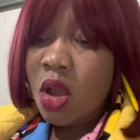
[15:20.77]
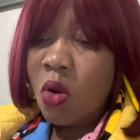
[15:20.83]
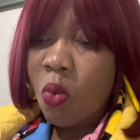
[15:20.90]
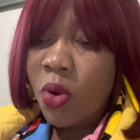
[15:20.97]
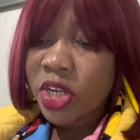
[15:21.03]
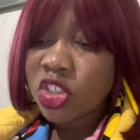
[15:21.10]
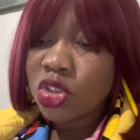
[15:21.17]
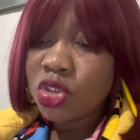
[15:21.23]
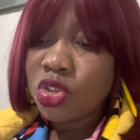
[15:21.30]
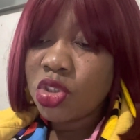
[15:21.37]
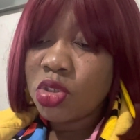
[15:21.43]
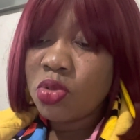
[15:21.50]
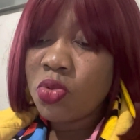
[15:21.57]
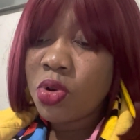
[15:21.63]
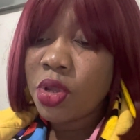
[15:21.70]
What should
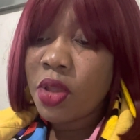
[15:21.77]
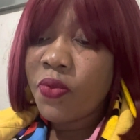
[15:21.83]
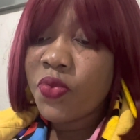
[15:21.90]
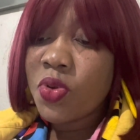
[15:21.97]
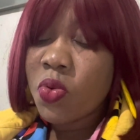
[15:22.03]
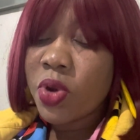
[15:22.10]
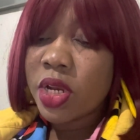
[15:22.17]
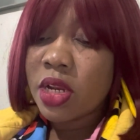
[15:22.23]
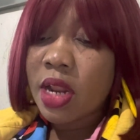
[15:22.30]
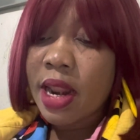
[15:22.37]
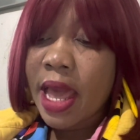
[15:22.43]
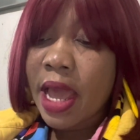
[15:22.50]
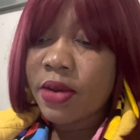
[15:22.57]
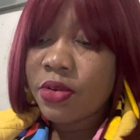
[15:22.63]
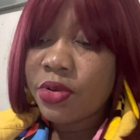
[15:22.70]
you do if you win the
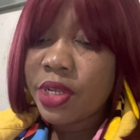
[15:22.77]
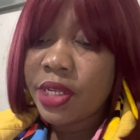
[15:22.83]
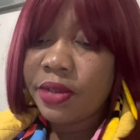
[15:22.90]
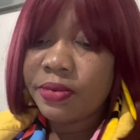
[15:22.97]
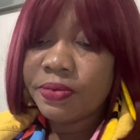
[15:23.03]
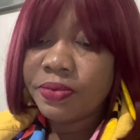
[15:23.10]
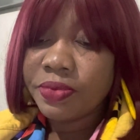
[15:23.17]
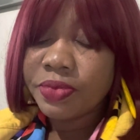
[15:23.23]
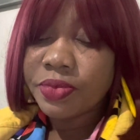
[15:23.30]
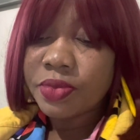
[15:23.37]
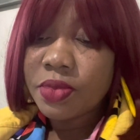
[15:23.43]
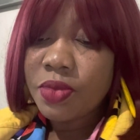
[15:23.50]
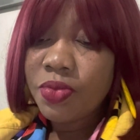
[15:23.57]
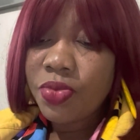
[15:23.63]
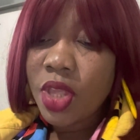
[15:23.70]
lottery?
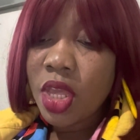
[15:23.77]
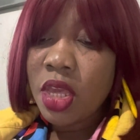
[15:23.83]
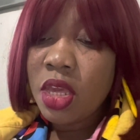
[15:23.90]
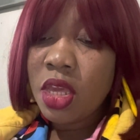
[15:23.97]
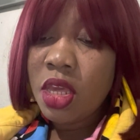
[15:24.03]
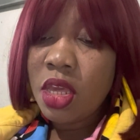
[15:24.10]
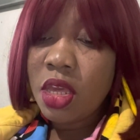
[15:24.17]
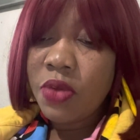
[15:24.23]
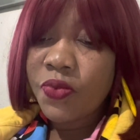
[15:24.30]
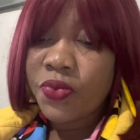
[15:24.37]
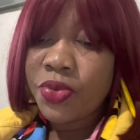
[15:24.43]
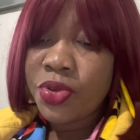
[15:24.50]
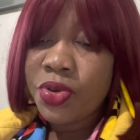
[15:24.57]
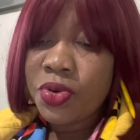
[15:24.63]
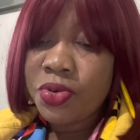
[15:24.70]
If
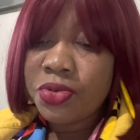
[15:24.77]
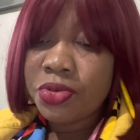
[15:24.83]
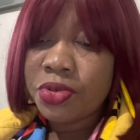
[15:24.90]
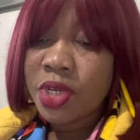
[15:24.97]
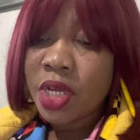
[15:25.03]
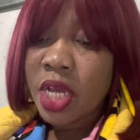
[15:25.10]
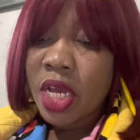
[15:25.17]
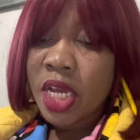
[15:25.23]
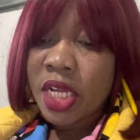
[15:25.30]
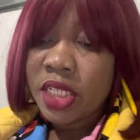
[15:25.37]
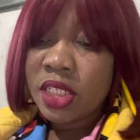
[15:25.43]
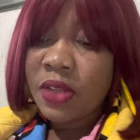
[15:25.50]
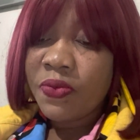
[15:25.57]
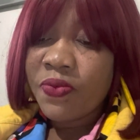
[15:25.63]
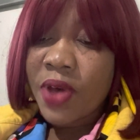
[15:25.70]
you
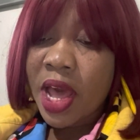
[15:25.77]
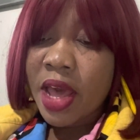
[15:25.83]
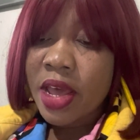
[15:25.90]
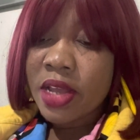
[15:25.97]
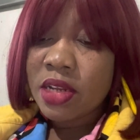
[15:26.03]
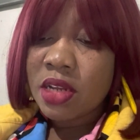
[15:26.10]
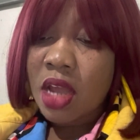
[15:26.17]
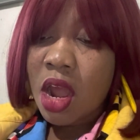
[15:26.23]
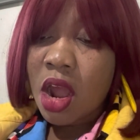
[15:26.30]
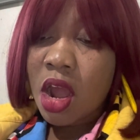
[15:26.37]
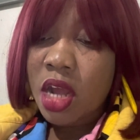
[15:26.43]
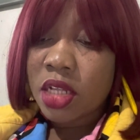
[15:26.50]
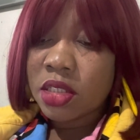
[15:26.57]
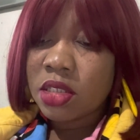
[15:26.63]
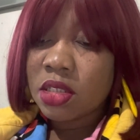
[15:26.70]
defy the
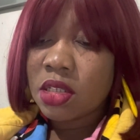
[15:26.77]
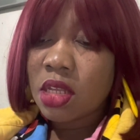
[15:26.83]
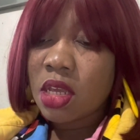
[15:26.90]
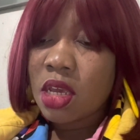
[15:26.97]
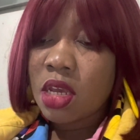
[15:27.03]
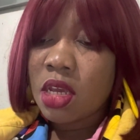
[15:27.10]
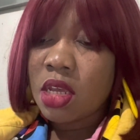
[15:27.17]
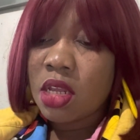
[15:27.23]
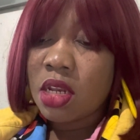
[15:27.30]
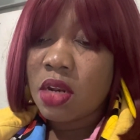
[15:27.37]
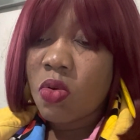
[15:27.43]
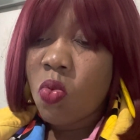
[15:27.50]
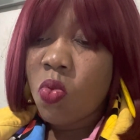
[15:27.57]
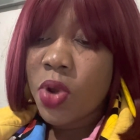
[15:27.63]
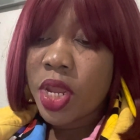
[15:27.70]
odds
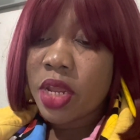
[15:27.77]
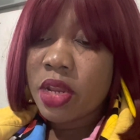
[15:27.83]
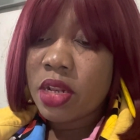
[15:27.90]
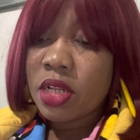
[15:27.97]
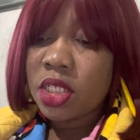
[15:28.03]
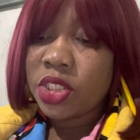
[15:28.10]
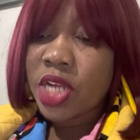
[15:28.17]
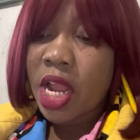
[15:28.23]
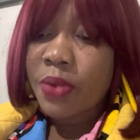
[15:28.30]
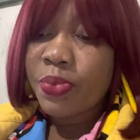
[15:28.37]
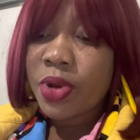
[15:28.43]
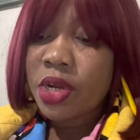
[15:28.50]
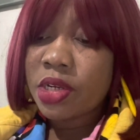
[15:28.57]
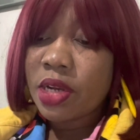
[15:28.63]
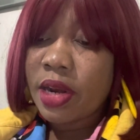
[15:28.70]
and win the
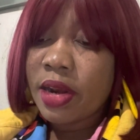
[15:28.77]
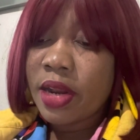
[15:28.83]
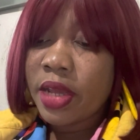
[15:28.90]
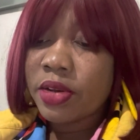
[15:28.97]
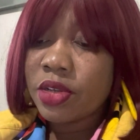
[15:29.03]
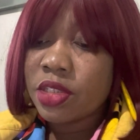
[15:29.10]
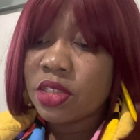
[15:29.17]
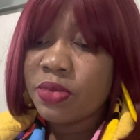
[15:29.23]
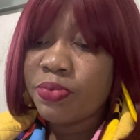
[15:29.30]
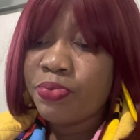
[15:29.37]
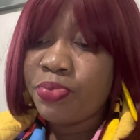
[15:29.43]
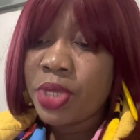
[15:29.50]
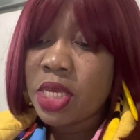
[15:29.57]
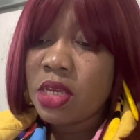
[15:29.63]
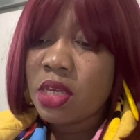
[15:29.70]
jackpot, let us
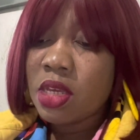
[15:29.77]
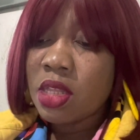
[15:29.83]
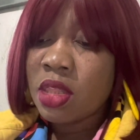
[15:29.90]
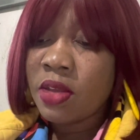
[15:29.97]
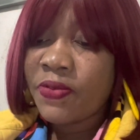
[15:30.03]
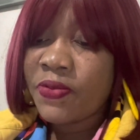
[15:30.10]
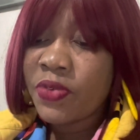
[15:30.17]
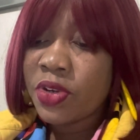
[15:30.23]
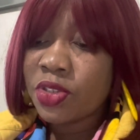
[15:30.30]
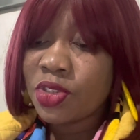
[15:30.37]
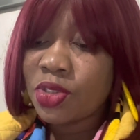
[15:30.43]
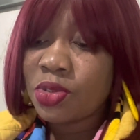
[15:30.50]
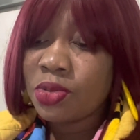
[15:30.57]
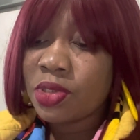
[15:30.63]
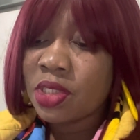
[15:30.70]
be the
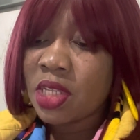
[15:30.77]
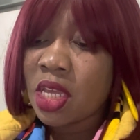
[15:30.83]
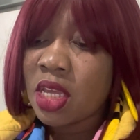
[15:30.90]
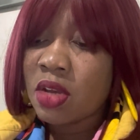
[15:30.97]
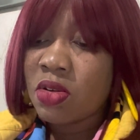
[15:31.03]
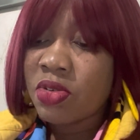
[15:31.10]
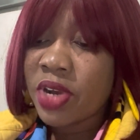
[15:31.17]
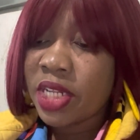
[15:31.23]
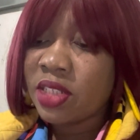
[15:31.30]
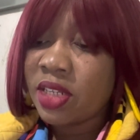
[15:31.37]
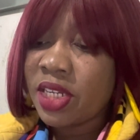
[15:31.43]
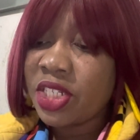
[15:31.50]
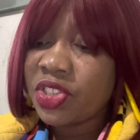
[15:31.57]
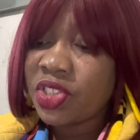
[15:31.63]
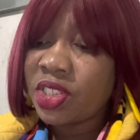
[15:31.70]
first to say
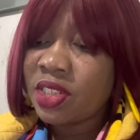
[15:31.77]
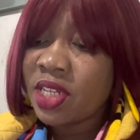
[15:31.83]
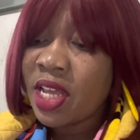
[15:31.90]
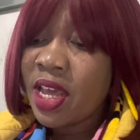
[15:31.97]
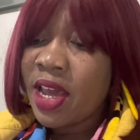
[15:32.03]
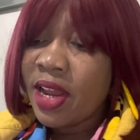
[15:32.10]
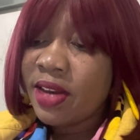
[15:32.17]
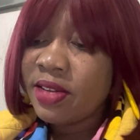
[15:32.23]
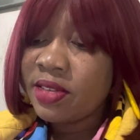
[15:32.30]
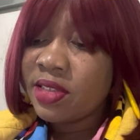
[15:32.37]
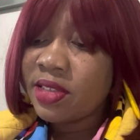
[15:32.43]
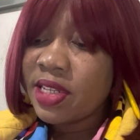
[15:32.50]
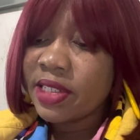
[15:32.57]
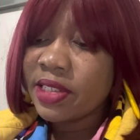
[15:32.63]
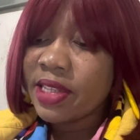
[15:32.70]
congratulations. This
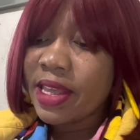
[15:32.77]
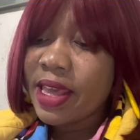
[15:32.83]
is an